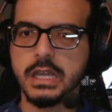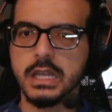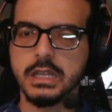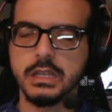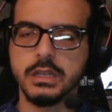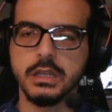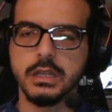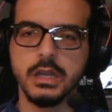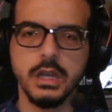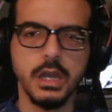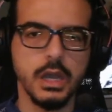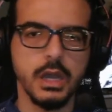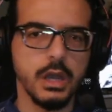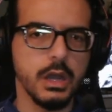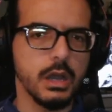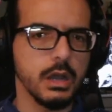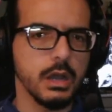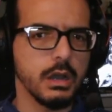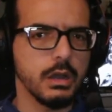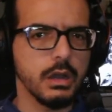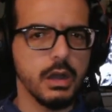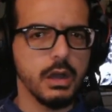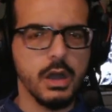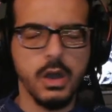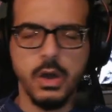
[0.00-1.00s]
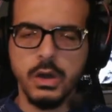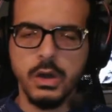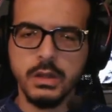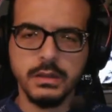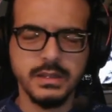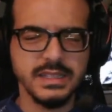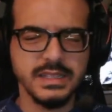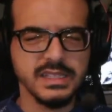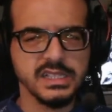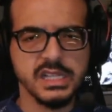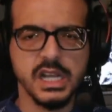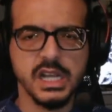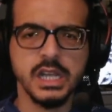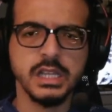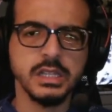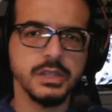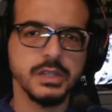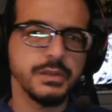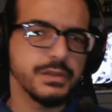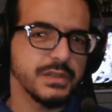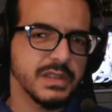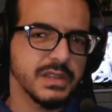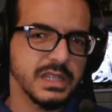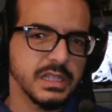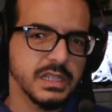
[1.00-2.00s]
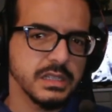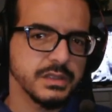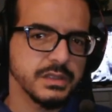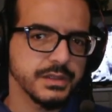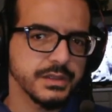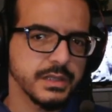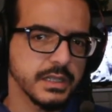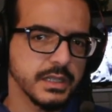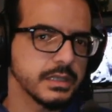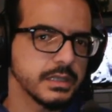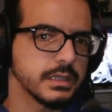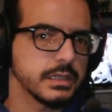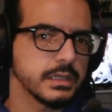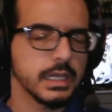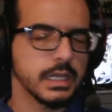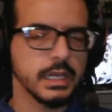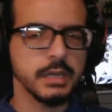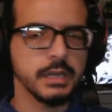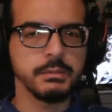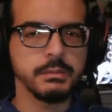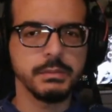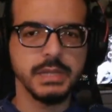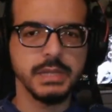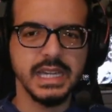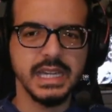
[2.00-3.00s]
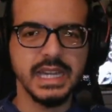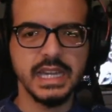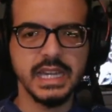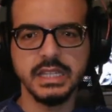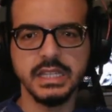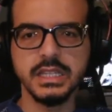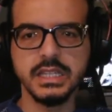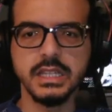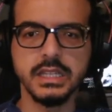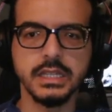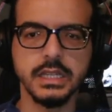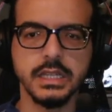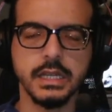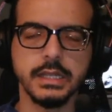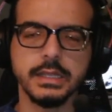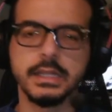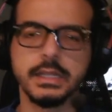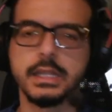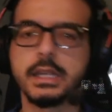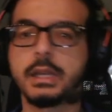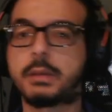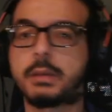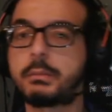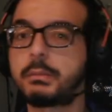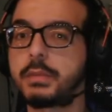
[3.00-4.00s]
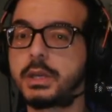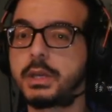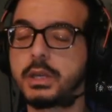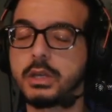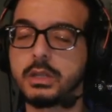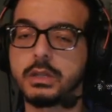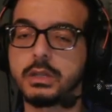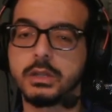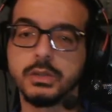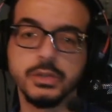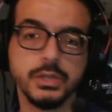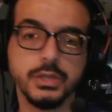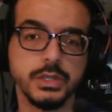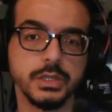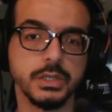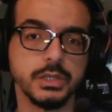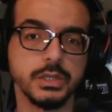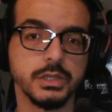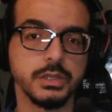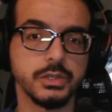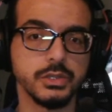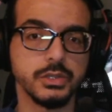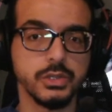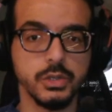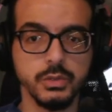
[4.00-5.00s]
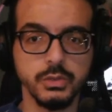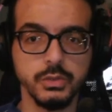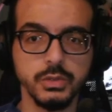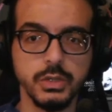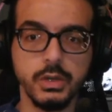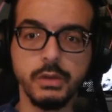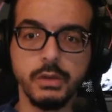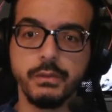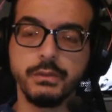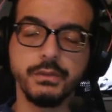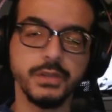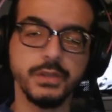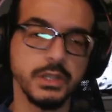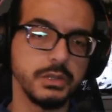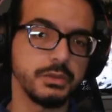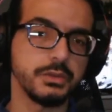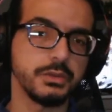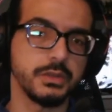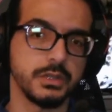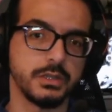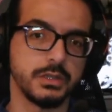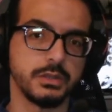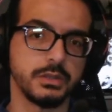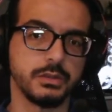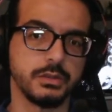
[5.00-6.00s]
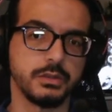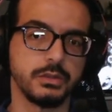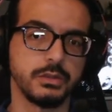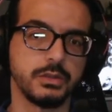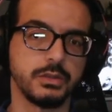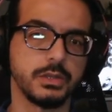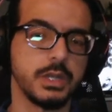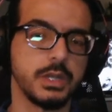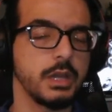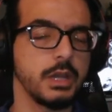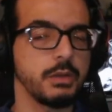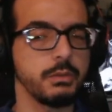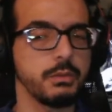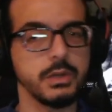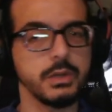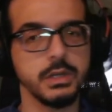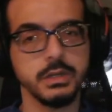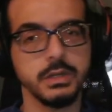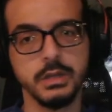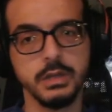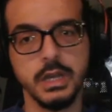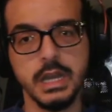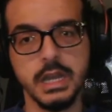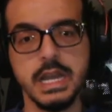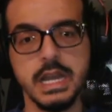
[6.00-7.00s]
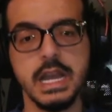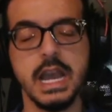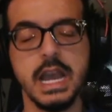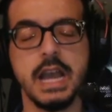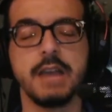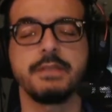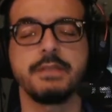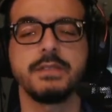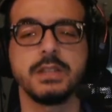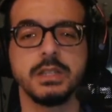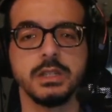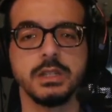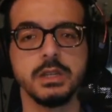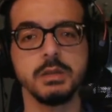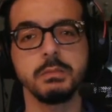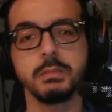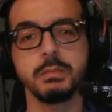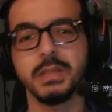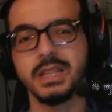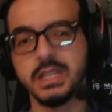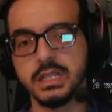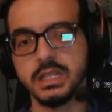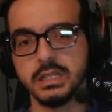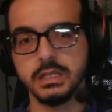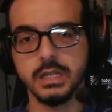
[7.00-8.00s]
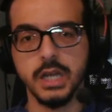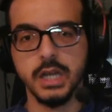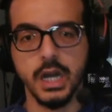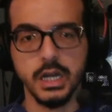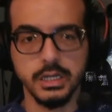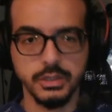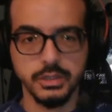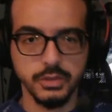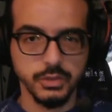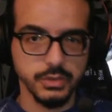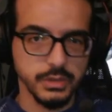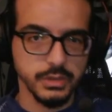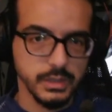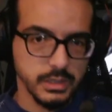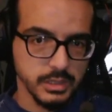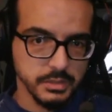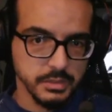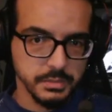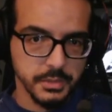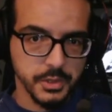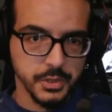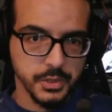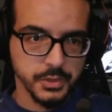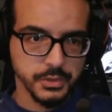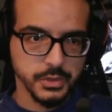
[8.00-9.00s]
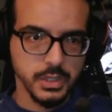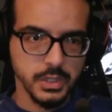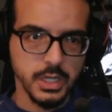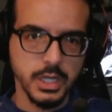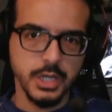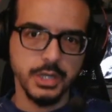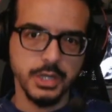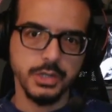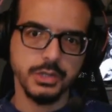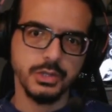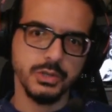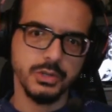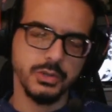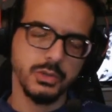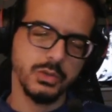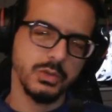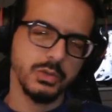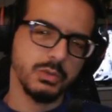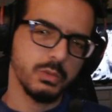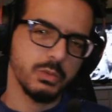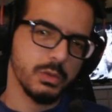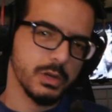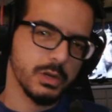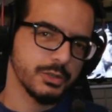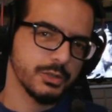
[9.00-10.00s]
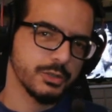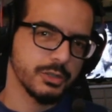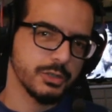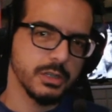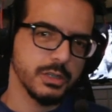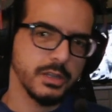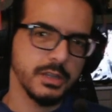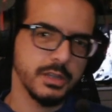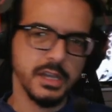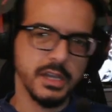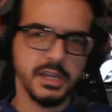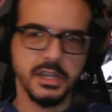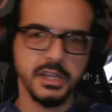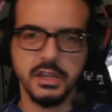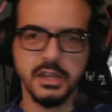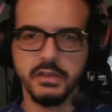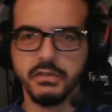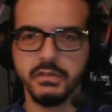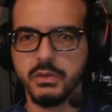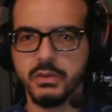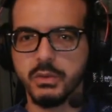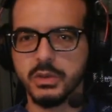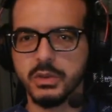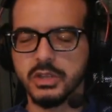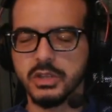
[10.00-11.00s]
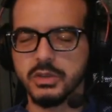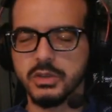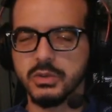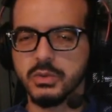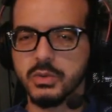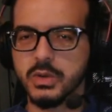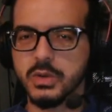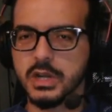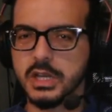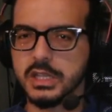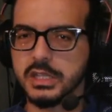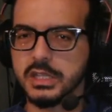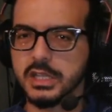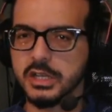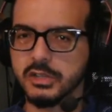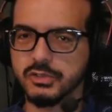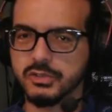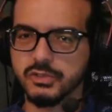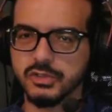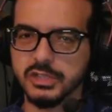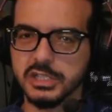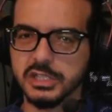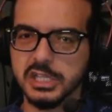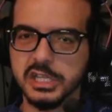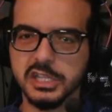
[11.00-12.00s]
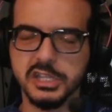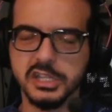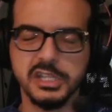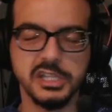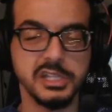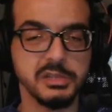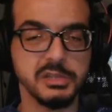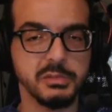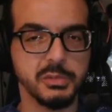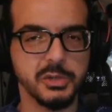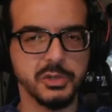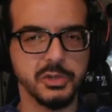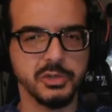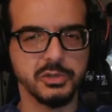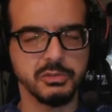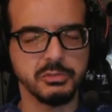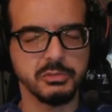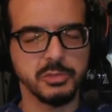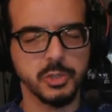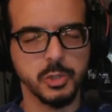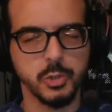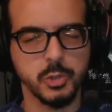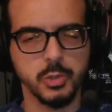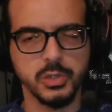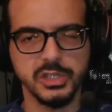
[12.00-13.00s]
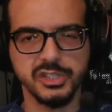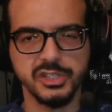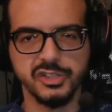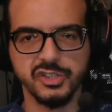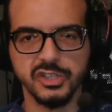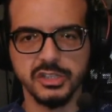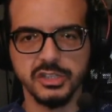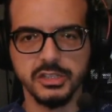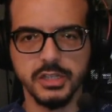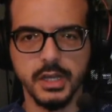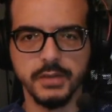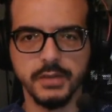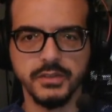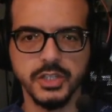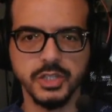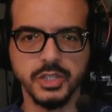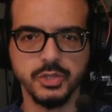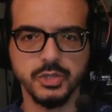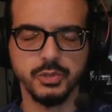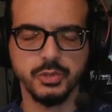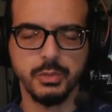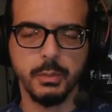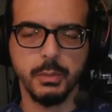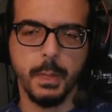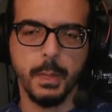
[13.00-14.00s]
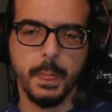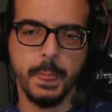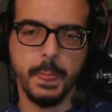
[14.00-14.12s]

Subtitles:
and all these kind of things that can be hidden and can be looking so confusing. Today we're having a complete guide on this part, so watch till the end if you want to know and understand this part. So let's just dive into.